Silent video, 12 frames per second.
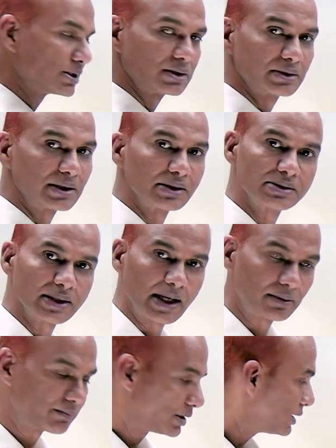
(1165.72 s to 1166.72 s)
other things
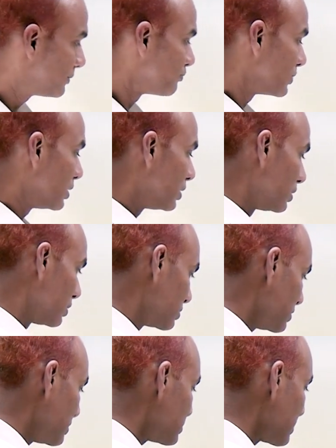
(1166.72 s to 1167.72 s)
can be.
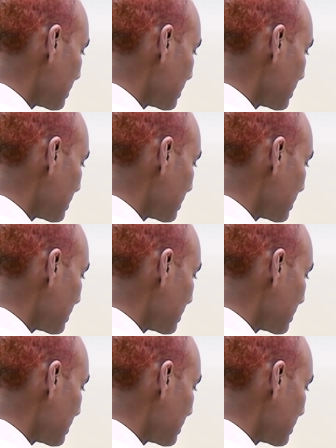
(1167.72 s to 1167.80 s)
These